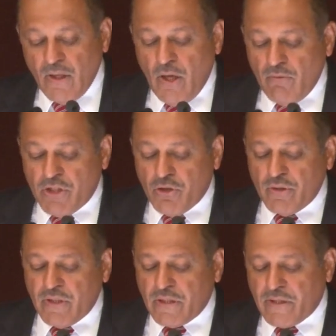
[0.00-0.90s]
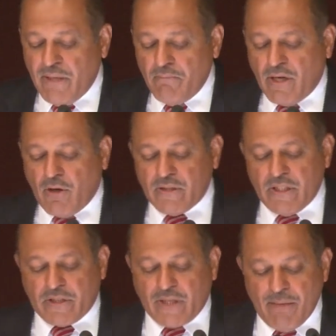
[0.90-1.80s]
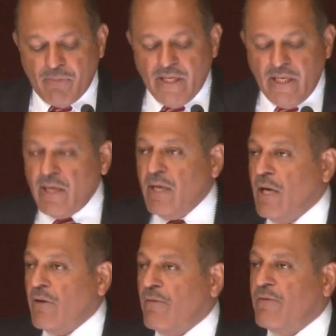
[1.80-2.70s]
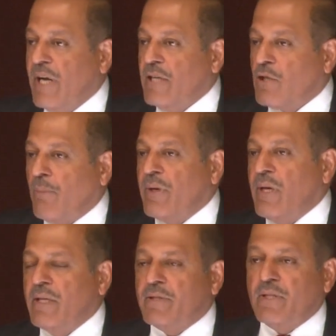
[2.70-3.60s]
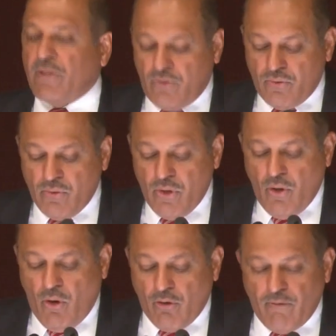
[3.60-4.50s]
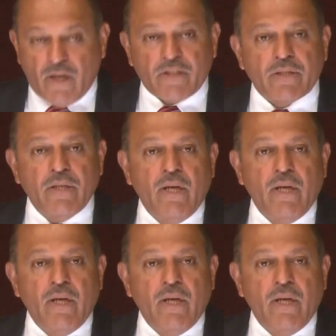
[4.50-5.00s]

We chose this theme because it's timely and of great topical interest to all of us.